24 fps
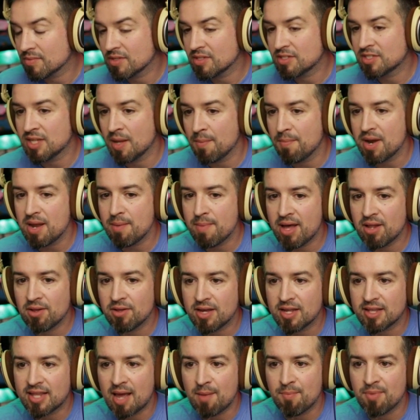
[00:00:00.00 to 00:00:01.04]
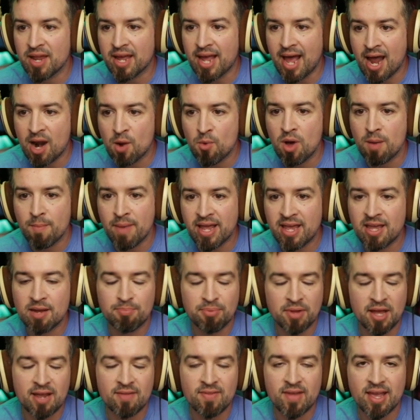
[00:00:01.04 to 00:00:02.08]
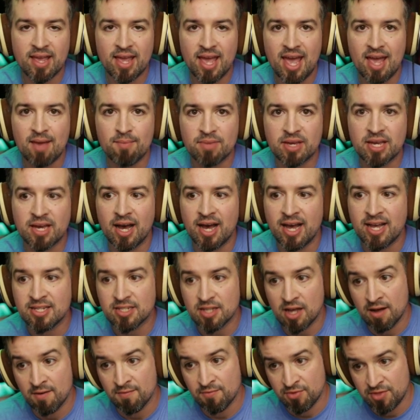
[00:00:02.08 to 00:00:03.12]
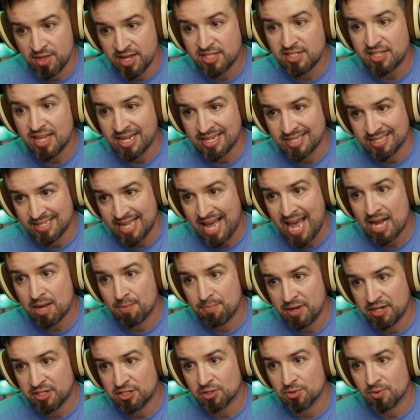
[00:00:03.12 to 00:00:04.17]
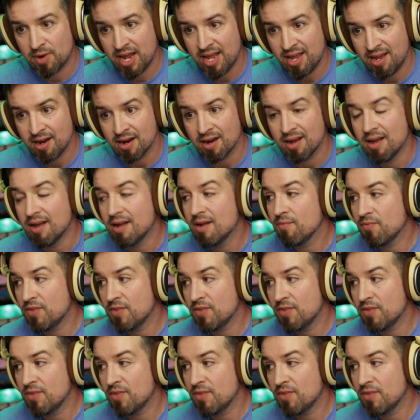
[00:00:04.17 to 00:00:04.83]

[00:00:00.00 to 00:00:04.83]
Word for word: somebody might look at that and be like, I don't want my kid playing that game because of this exact picture right here.